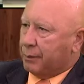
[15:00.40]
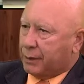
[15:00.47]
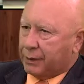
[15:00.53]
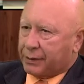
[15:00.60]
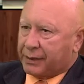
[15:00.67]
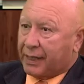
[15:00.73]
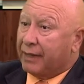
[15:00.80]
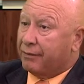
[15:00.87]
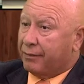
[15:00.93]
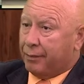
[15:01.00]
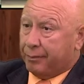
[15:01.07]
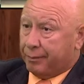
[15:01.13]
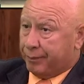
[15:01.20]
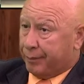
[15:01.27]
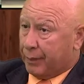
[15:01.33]
to save
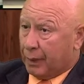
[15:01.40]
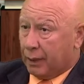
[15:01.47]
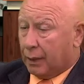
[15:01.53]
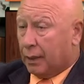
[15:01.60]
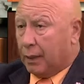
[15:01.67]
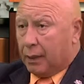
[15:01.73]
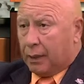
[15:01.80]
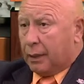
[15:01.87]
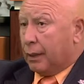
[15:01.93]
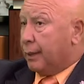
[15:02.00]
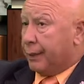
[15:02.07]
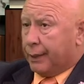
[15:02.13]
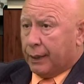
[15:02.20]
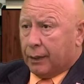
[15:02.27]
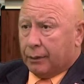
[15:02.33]
him.
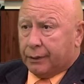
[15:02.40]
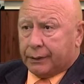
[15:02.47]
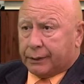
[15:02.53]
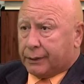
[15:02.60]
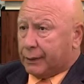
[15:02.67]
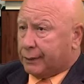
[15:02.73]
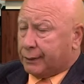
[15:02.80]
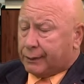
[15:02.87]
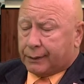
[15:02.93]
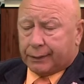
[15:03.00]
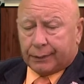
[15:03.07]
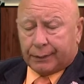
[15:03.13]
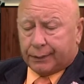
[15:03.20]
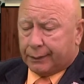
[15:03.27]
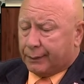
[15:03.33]
It's just,
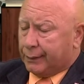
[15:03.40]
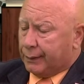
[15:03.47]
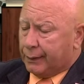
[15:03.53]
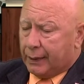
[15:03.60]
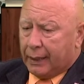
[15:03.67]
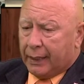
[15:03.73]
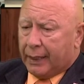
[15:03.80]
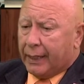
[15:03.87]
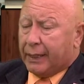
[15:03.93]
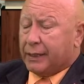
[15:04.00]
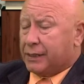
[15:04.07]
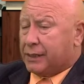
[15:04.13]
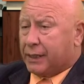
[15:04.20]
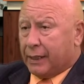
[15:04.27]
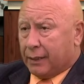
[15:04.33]
it
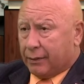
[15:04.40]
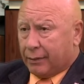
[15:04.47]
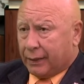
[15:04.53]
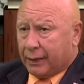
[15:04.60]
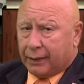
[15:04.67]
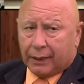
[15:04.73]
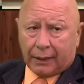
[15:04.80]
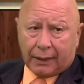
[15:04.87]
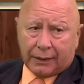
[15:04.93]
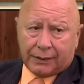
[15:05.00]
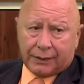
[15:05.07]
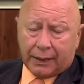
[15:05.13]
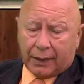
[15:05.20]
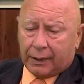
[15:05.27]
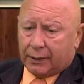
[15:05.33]
is scary. And like I
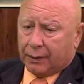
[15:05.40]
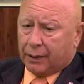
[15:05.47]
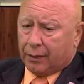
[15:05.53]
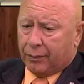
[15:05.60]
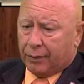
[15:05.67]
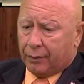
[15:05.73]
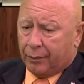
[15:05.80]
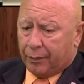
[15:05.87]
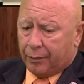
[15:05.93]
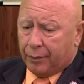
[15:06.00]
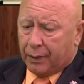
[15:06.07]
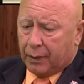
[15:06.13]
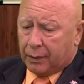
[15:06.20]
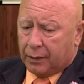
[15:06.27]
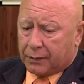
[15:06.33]
said,
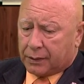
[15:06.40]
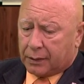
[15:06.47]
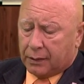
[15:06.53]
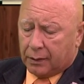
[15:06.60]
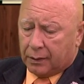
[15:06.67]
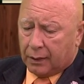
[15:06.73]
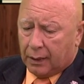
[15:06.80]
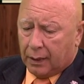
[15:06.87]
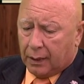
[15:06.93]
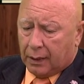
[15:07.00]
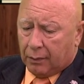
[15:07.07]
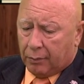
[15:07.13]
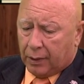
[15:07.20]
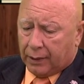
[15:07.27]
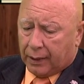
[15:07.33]

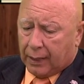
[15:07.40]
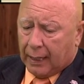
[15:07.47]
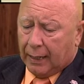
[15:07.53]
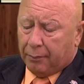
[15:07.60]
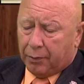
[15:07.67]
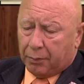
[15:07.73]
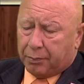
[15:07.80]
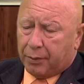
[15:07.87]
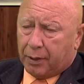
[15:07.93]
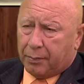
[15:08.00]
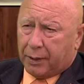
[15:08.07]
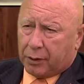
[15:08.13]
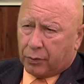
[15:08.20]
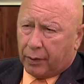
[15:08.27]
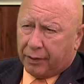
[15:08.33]
the Commonwealth put
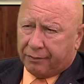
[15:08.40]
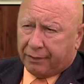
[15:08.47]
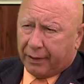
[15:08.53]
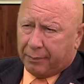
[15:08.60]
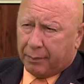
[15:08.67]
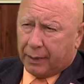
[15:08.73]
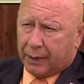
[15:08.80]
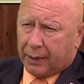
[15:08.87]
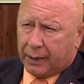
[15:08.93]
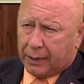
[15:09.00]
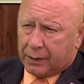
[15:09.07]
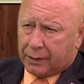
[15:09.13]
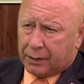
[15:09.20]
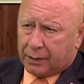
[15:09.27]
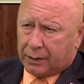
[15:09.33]
about $25 million
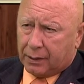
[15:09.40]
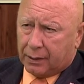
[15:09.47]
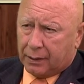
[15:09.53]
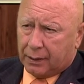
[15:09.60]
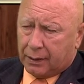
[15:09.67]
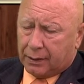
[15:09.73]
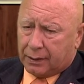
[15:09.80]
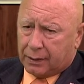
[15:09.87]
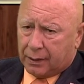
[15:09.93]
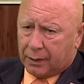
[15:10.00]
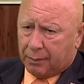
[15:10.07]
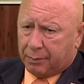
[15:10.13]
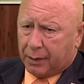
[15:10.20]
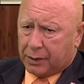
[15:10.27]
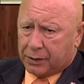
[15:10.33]
into the
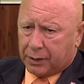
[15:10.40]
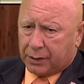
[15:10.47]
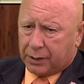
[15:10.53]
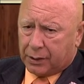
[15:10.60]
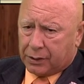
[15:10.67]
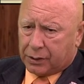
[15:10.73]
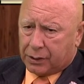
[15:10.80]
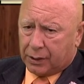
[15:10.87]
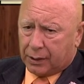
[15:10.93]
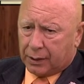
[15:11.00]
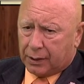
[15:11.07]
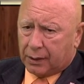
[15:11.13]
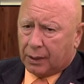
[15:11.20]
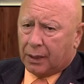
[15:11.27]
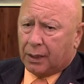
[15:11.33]
budget this
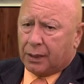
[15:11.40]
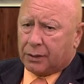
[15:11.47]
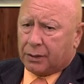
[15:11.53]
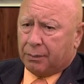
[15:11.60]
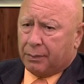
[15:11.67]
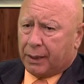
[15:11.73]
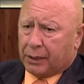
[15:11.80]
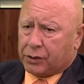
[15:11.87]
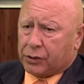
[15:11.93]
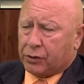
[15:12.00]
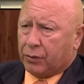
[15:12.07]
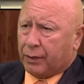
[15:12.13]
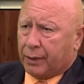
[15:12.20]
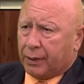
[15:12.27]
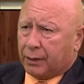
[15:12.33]
year to make
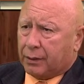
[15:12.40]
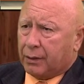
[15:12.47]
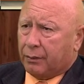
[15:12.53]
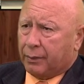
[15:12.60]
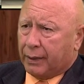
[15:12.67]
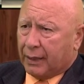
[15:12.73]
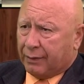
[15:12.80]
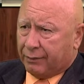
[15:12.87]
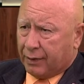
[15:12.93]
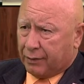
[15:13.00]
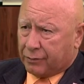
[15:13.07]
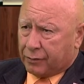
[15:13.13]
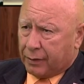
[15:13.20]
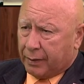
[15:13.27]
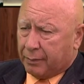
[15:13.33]
sure that we have enough
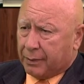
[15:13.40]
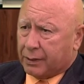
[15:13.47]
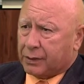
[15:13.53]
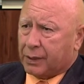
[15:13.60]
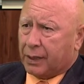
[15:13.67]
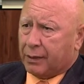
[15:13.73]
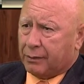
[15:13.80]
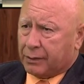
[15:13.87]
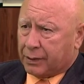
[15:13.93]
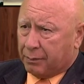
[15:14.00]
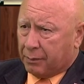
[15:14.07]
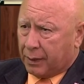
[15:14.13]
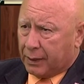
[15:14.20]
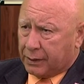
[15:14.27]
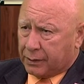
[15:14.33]
treatment centers and
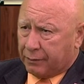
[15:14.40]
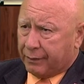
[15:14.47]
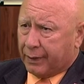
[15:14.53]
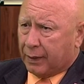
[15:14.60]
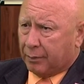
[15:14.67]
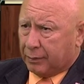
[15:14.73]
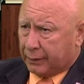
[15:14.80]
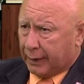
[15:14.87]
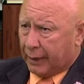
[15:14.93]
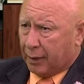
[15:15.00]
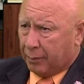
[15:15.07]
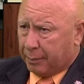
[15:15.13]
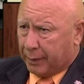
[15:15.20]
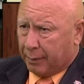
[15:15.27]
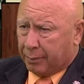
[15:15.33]
money's available to
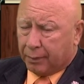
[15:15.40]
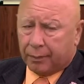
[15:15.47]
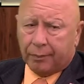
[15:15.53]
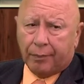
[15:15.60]
help people.